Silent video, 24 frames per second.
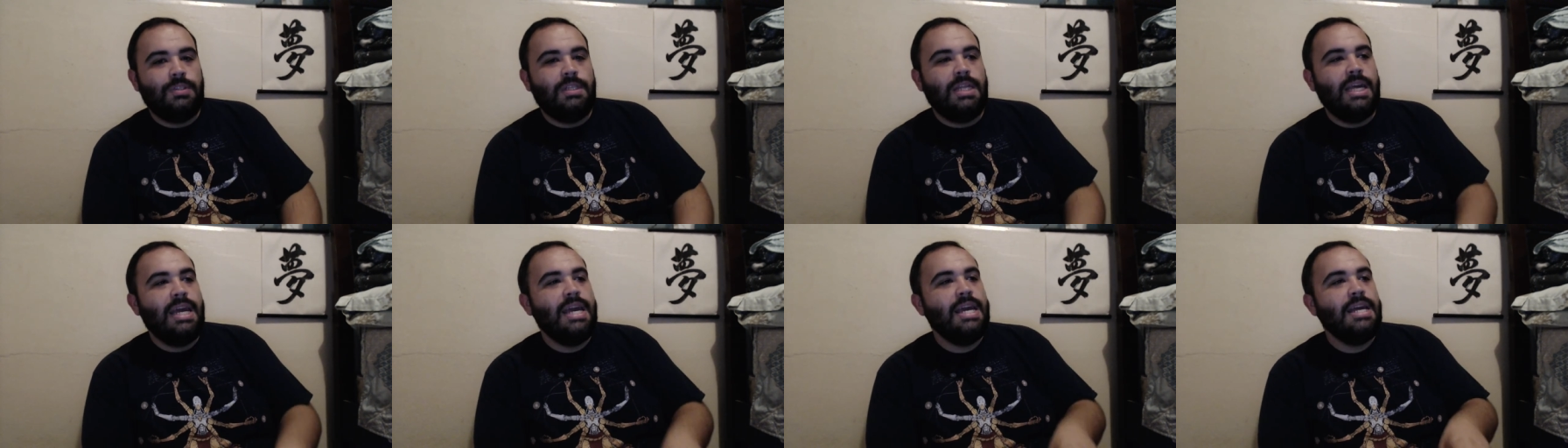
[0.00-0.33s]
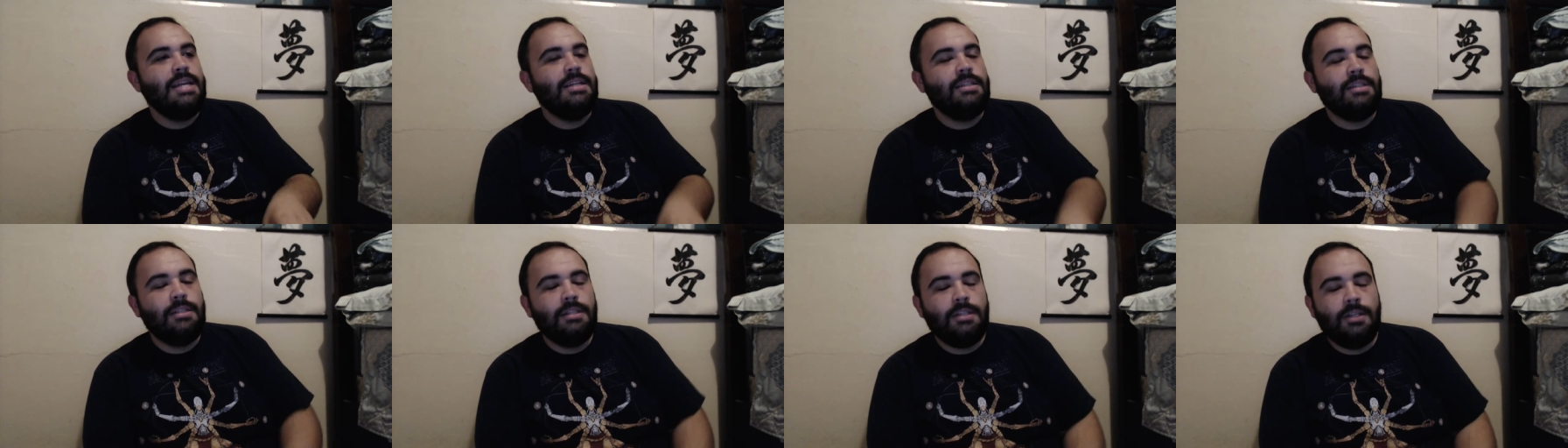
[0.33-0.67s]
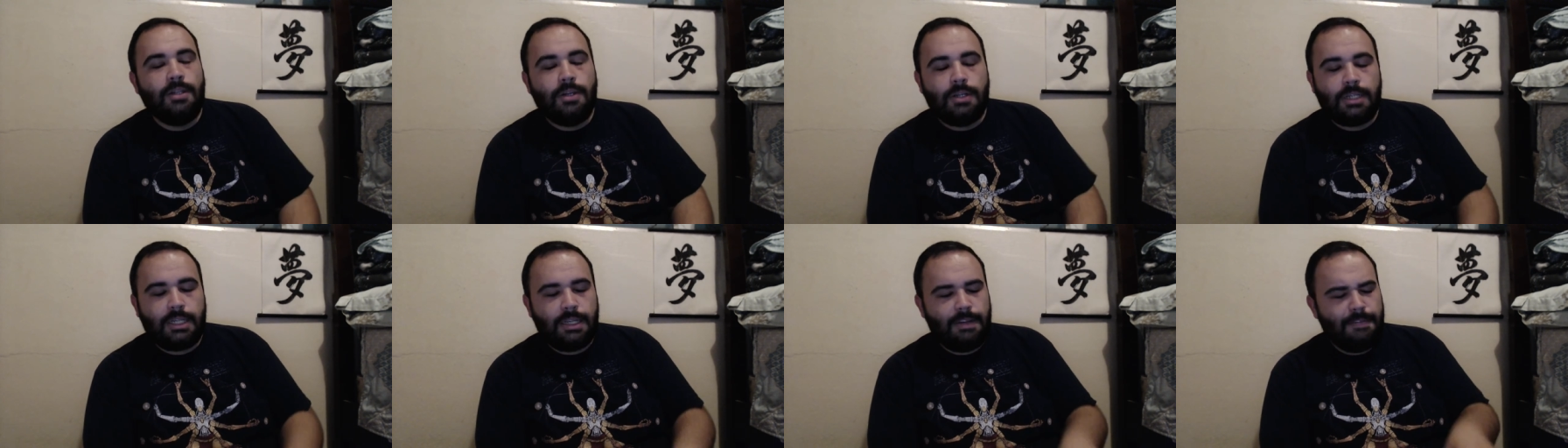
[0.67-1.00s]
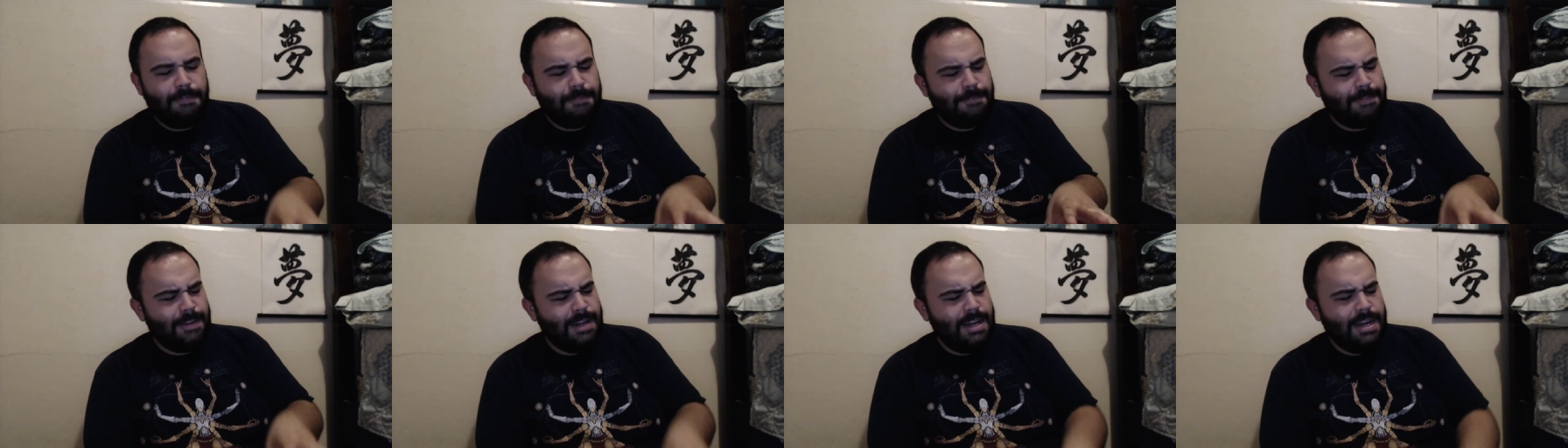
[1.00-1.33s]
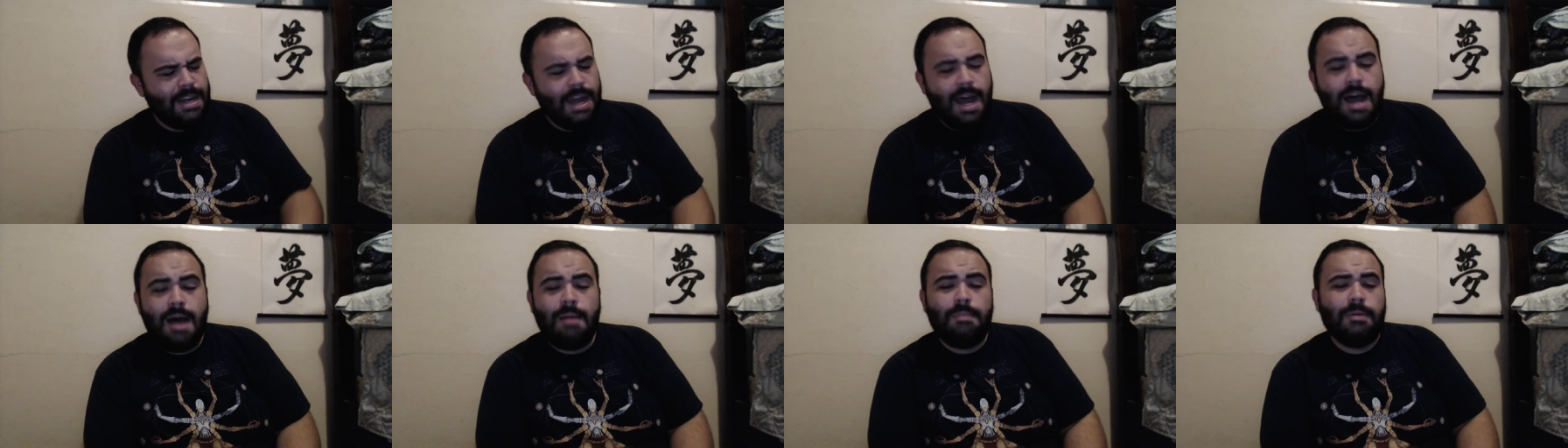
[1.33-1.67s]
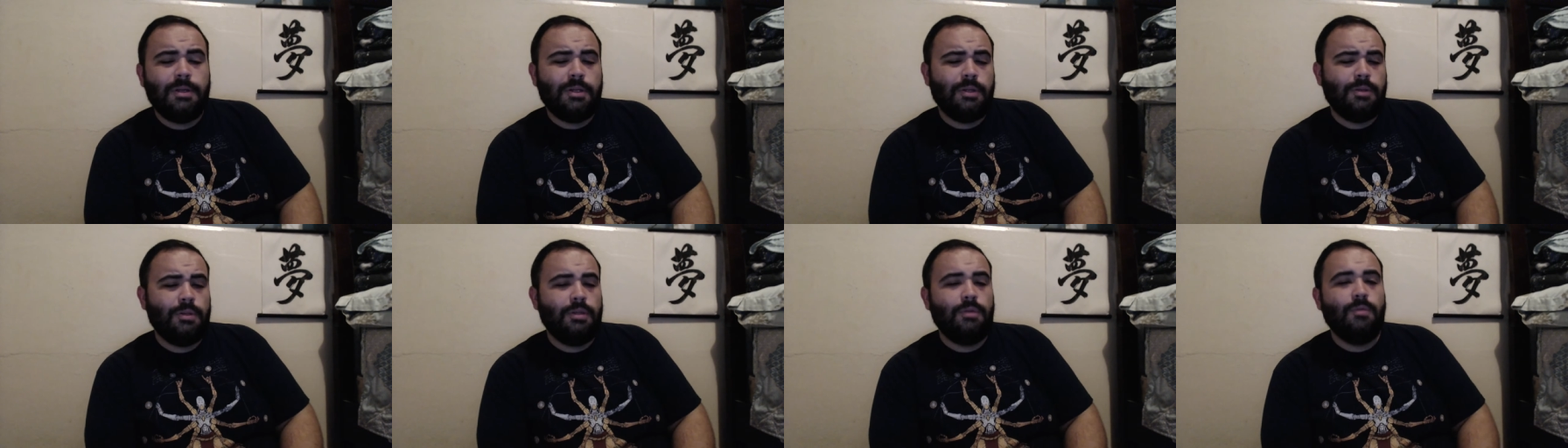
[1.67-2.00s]
They look
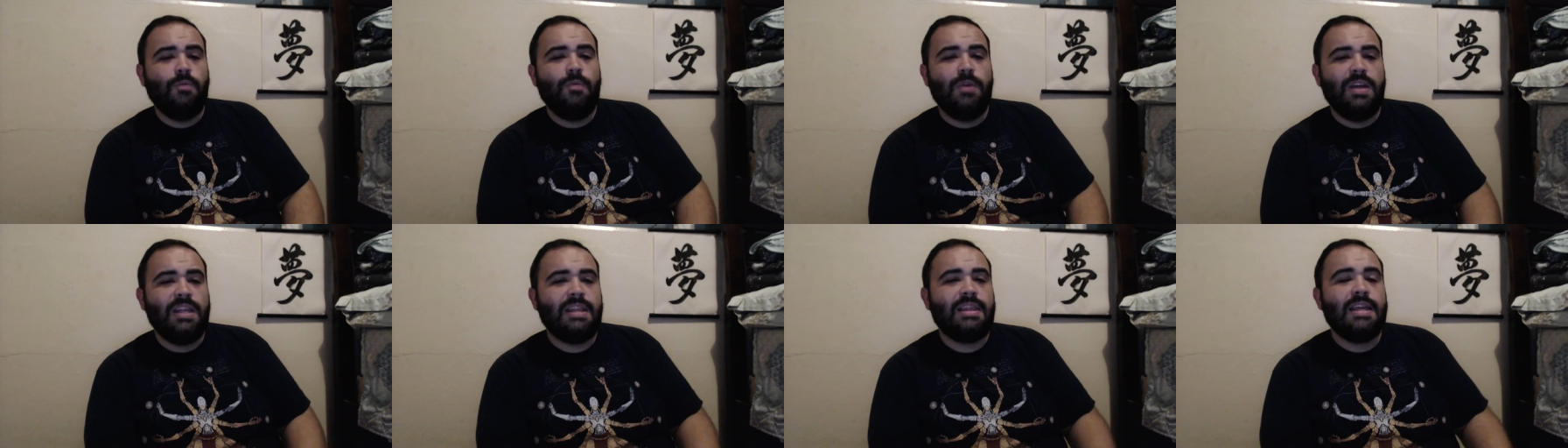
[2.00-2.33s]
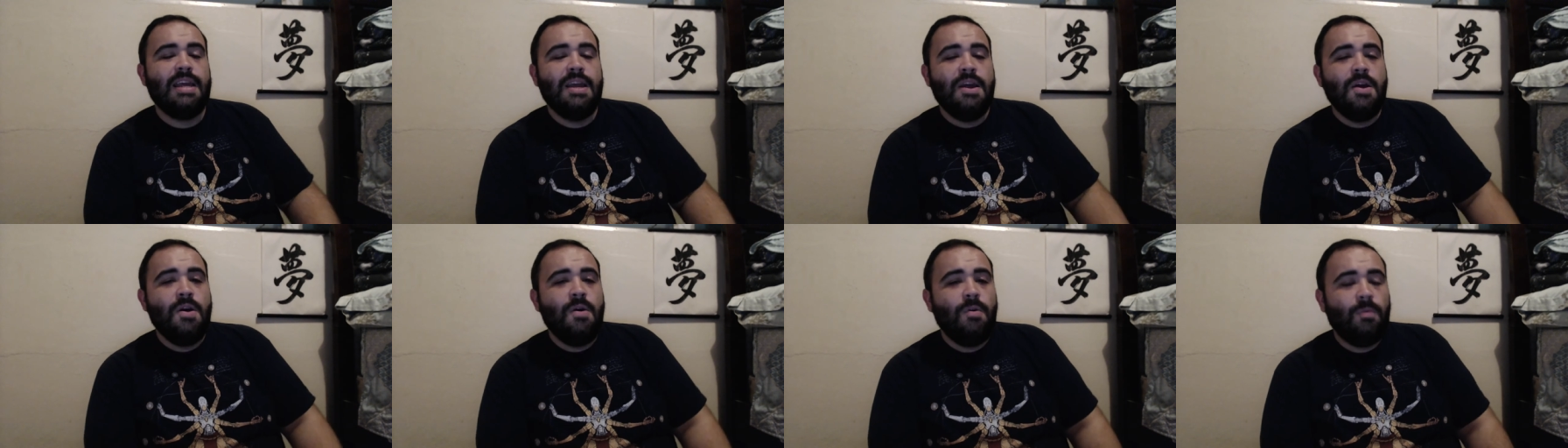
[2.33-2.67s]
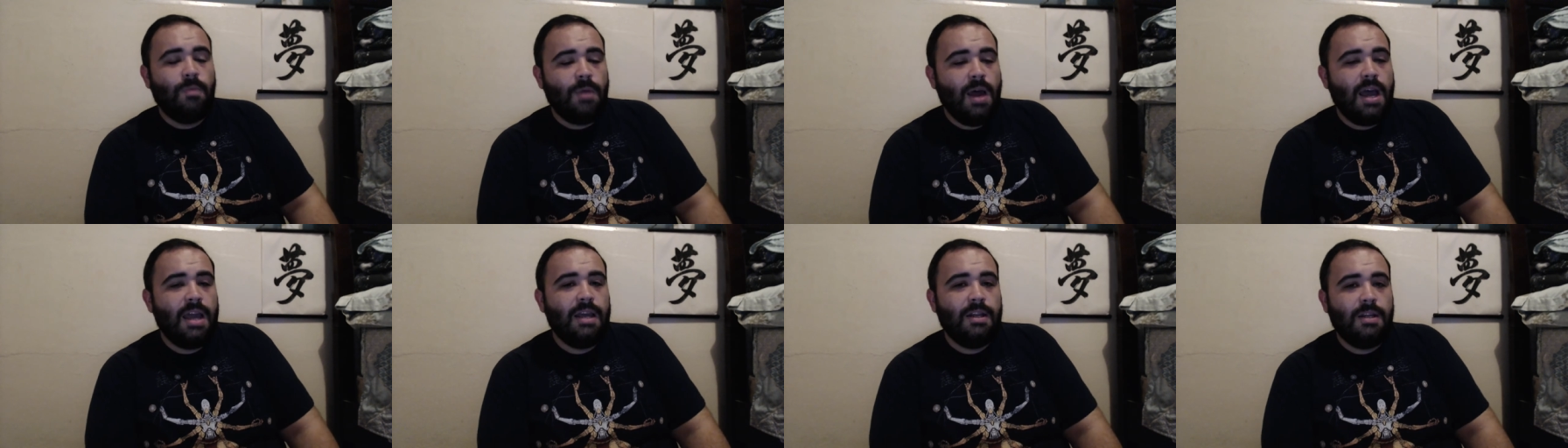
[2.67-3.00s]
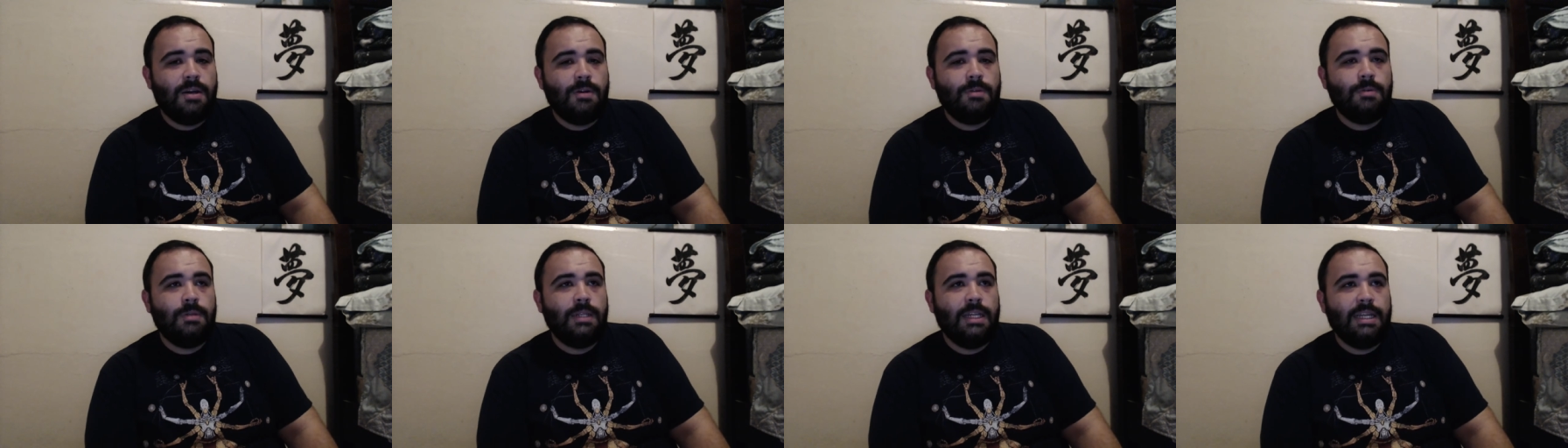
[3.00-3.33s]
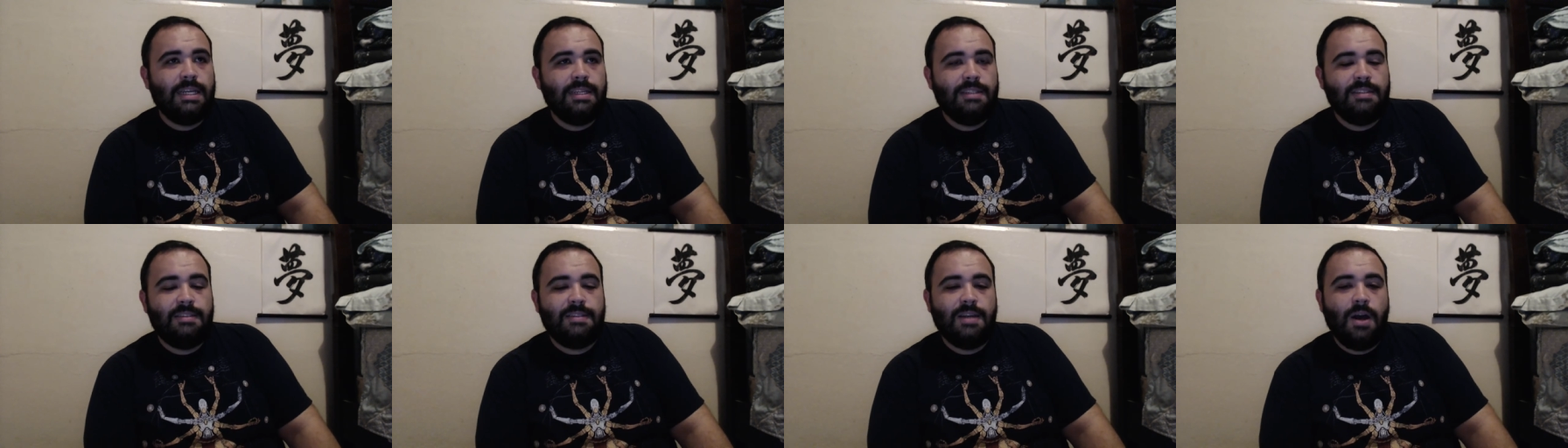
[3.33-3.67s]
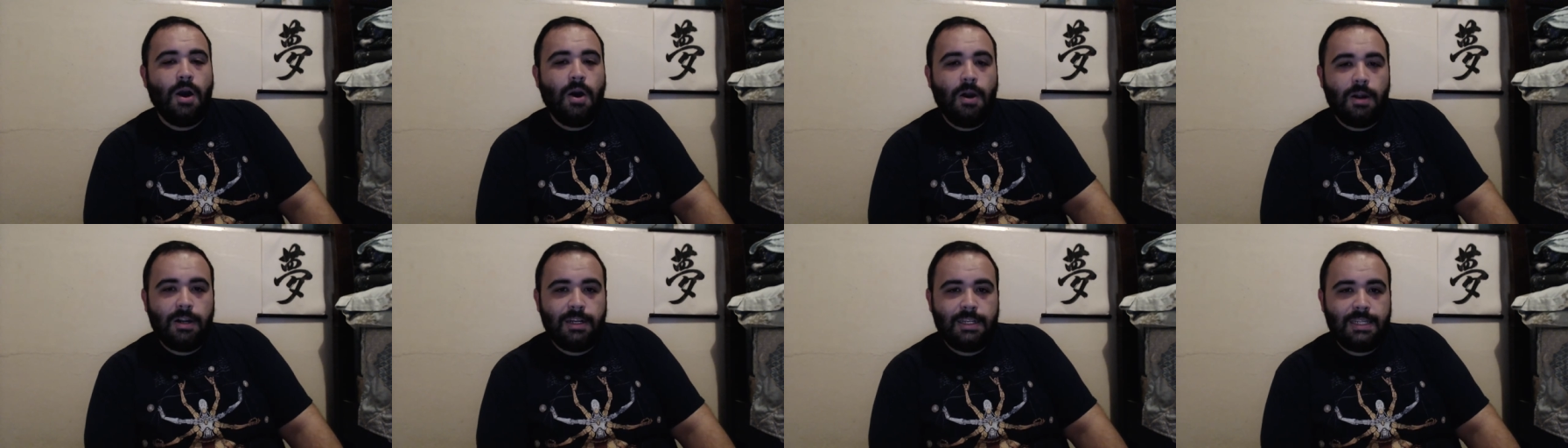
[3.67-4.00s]
phenomenal with Ryan Ottley's
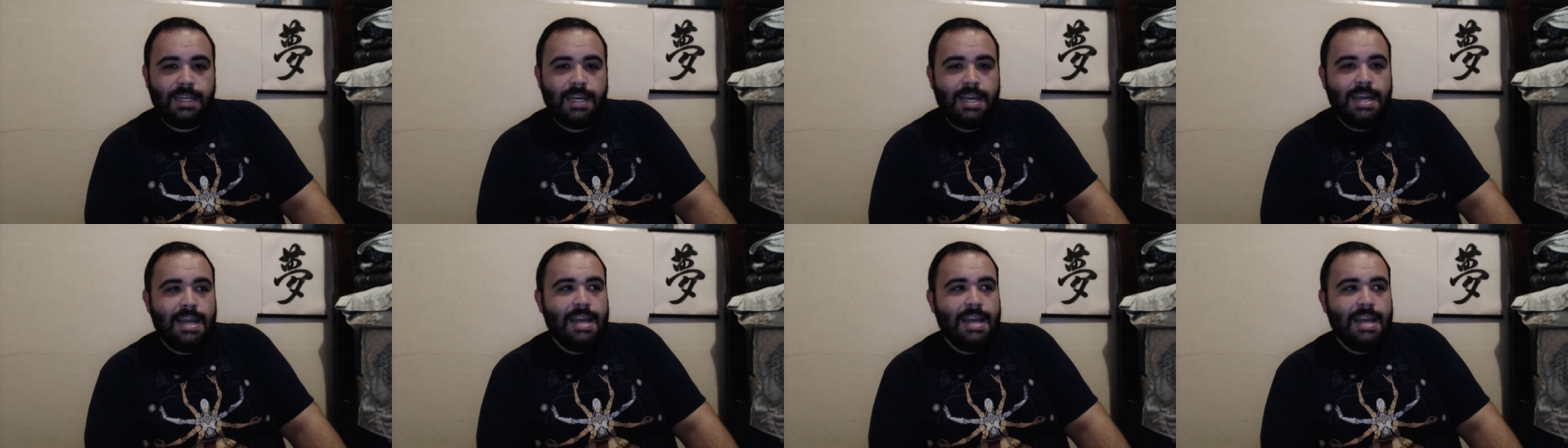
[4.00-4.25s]
art.